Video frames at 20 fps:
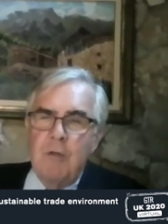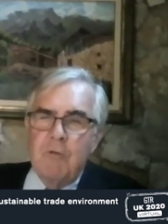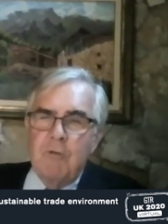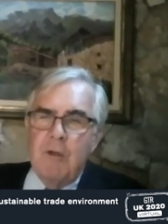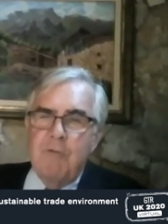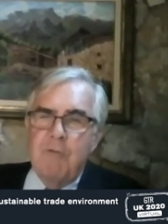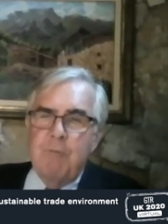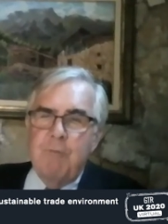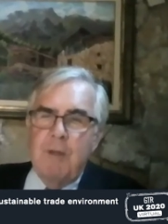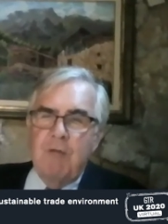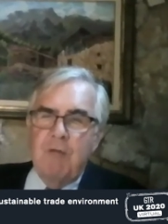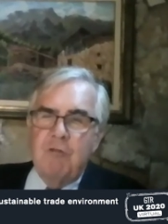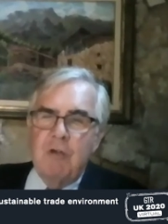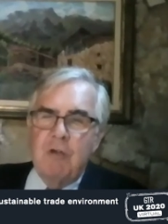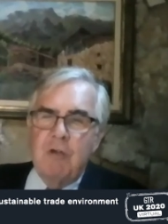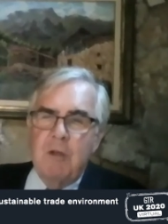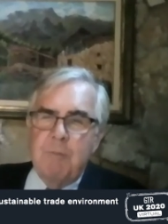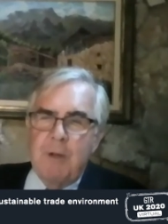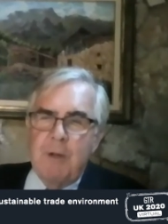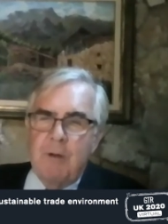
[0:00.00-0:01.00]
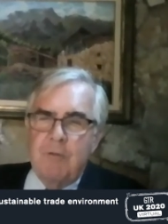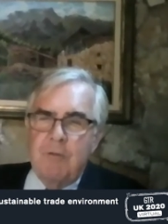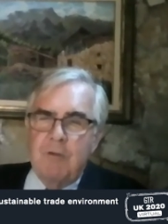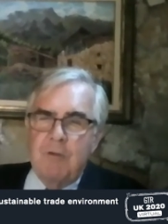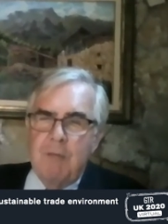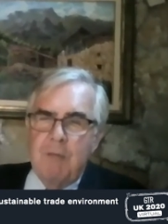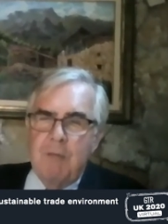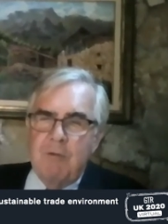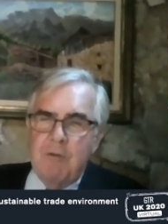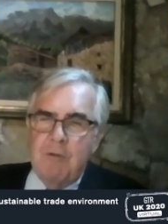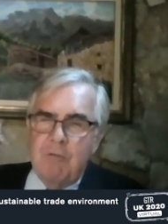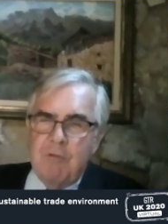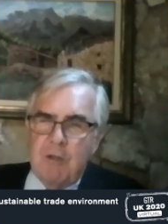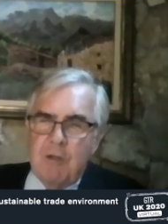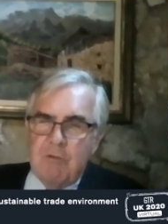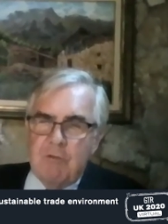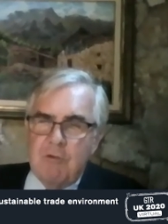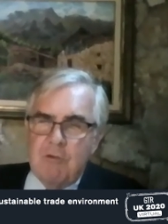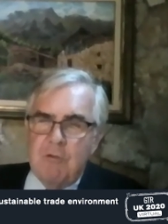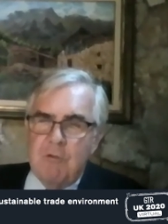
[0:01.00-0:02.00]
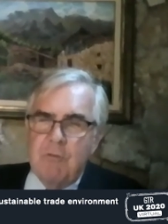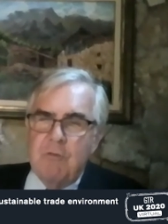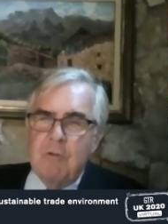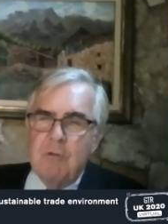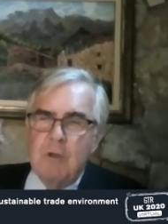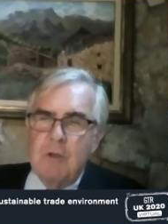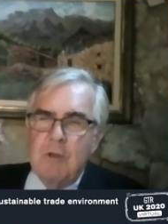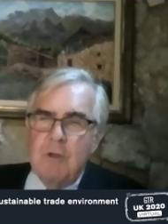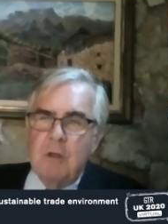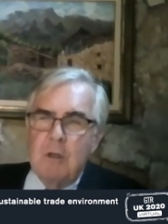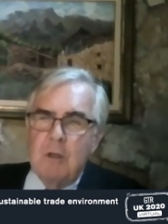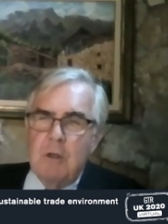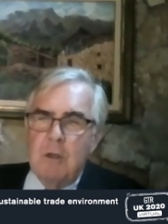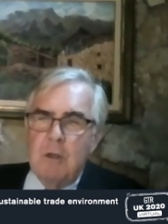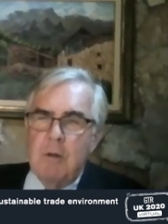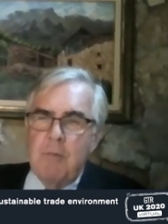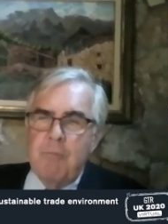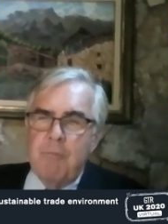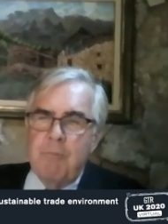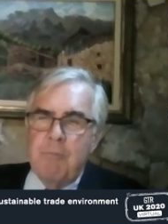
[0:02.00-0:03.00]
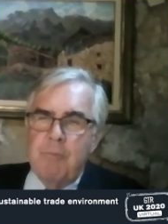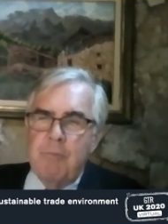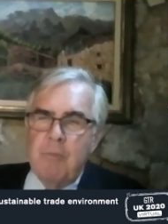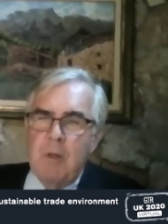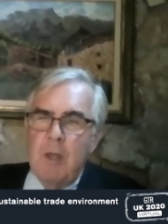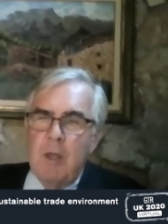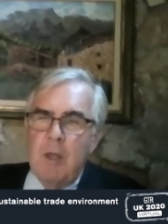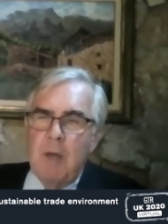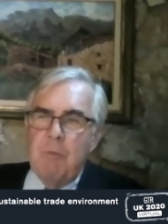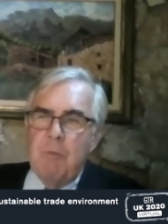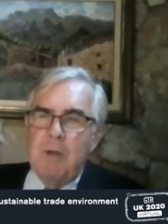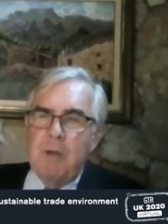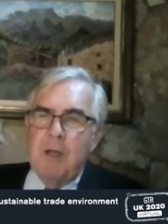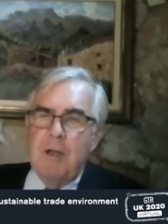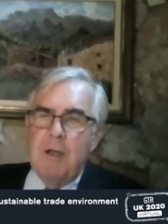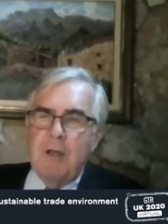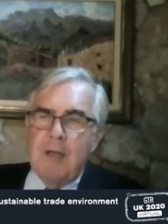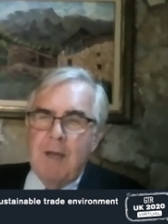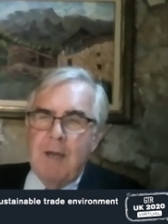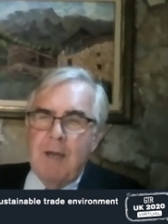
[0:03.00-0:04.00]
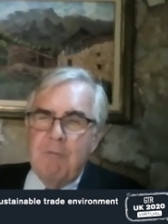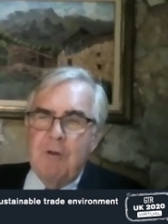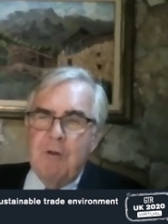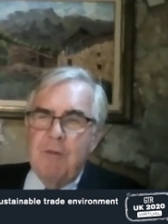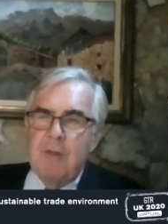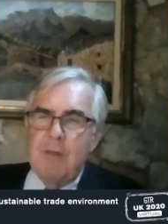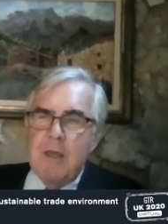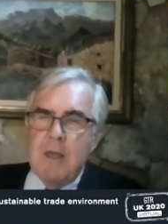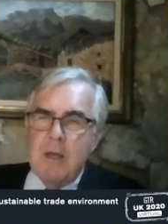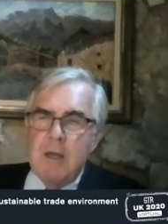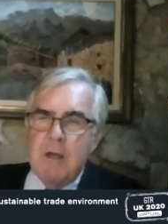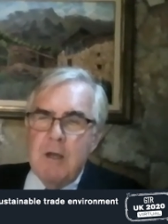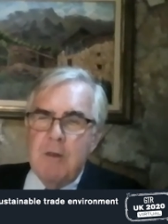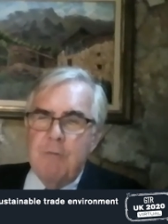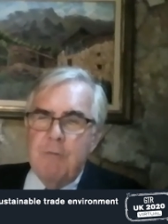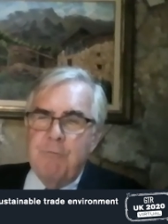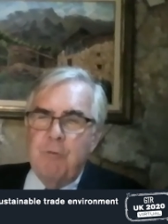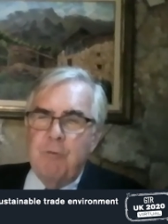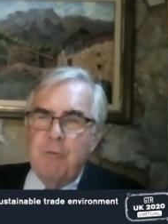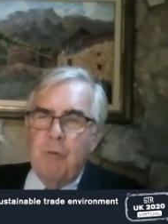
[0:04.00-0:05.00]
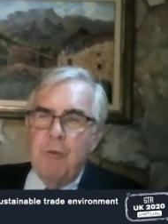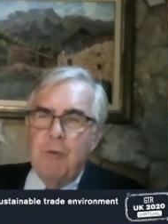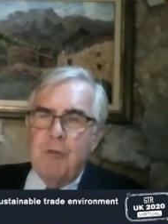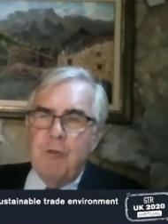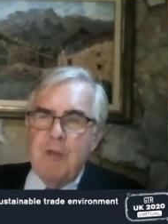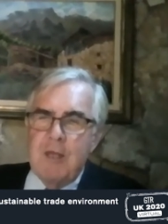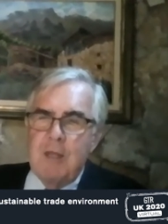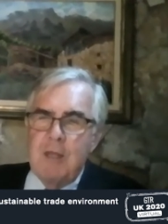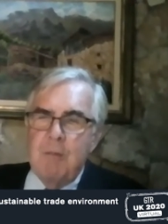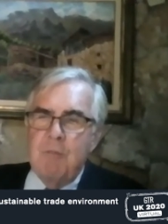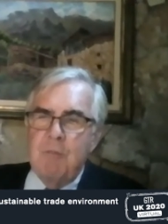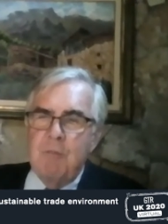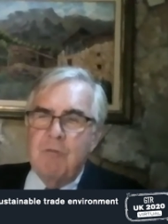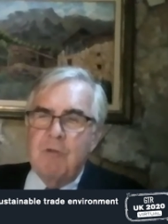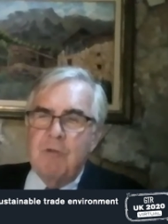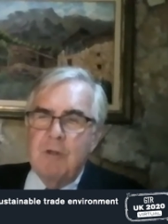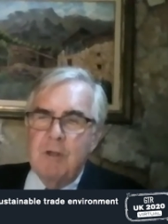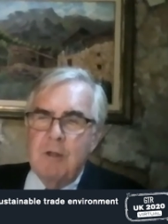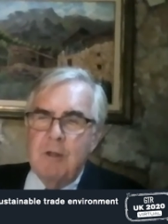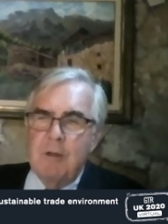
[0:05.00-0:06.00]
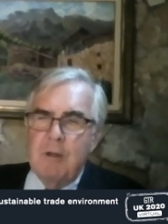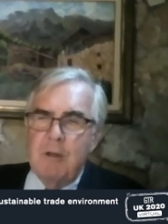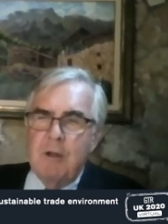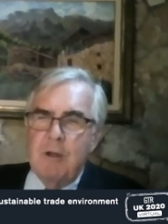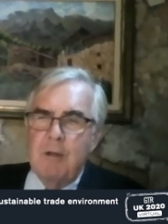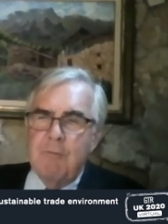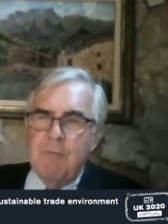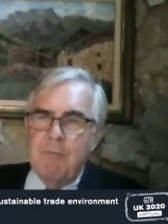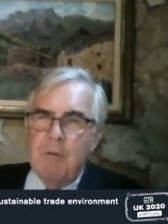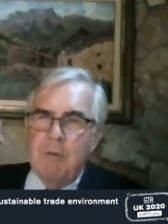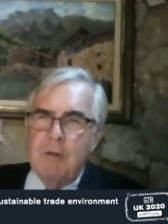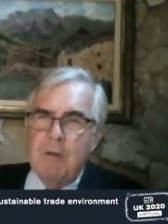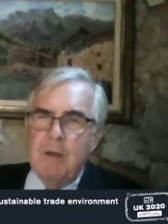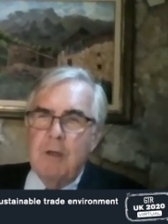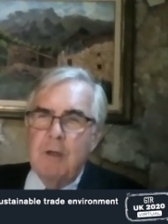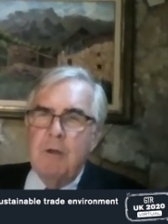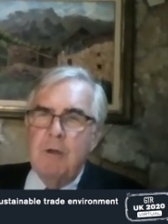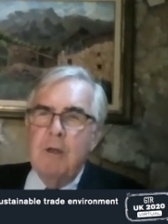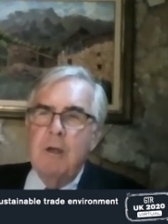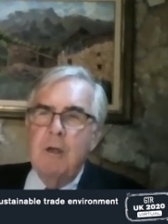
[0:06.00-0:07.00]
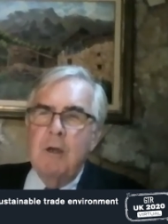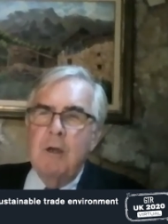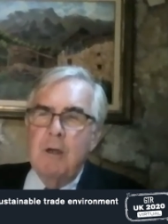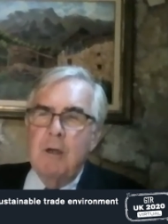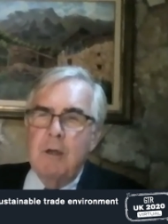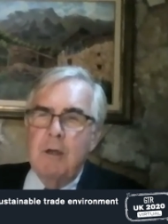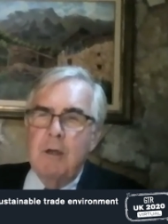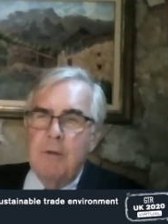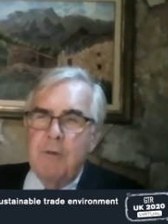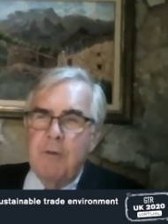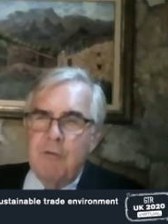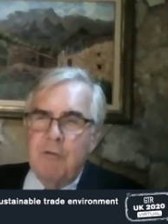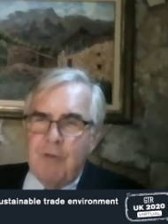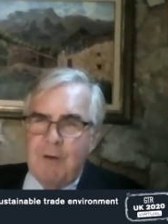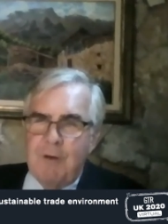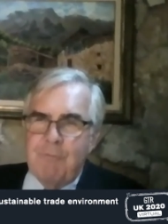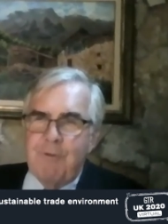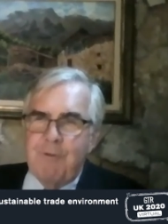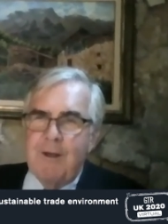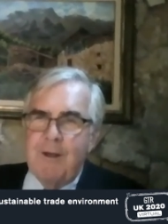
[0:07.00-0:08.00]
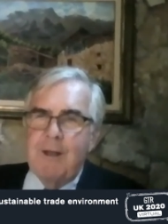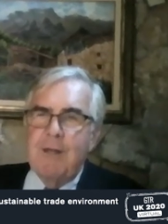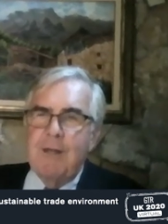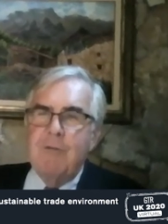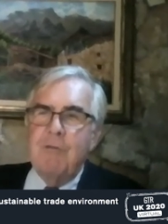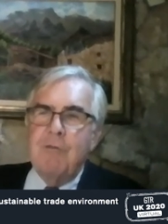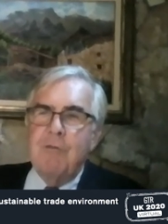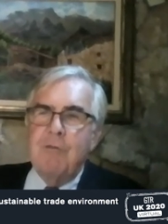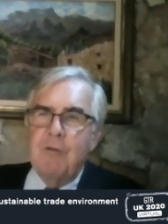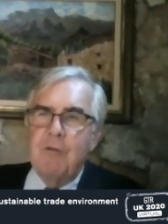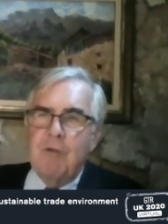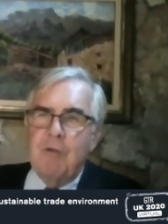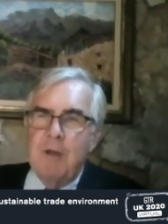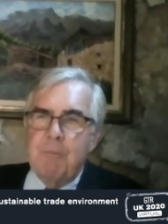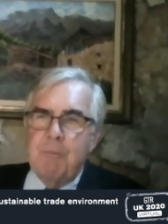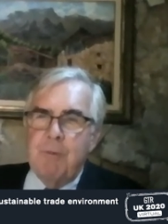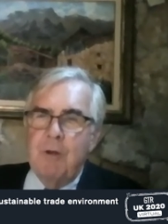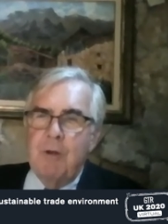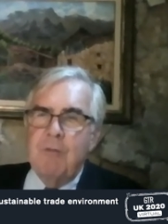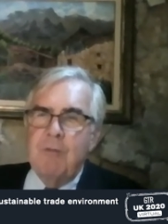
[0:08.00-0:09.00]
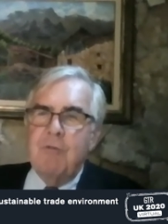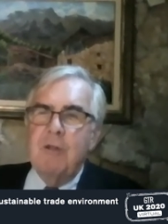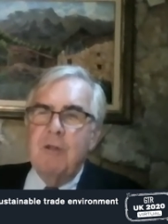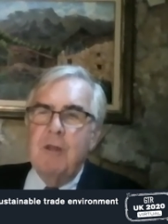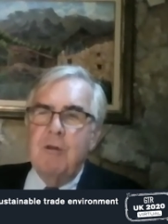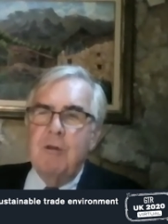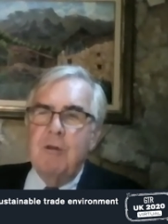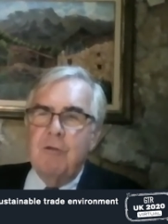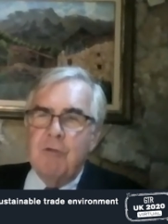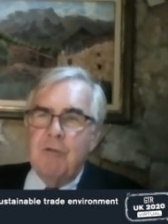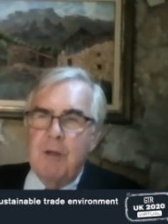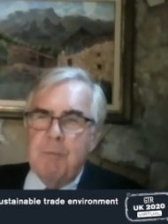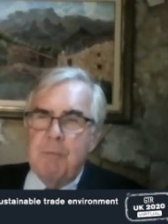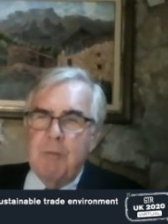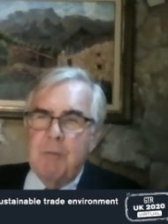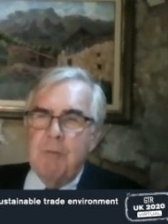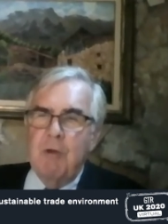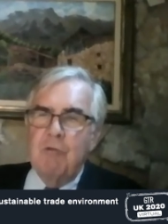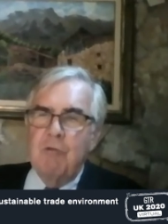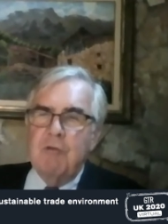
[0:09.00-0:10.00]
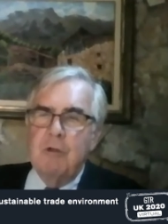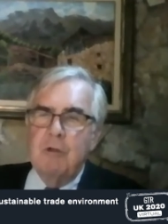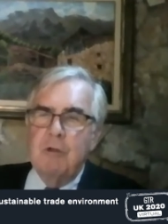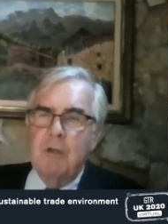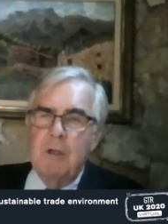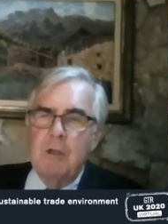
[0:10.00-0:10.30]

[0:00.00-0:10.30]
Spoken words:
So I've mentioned about evidence sessions, and we're going to cover the 4 themes that I've outlined: the trade finance, the trade policy, the trade promotion,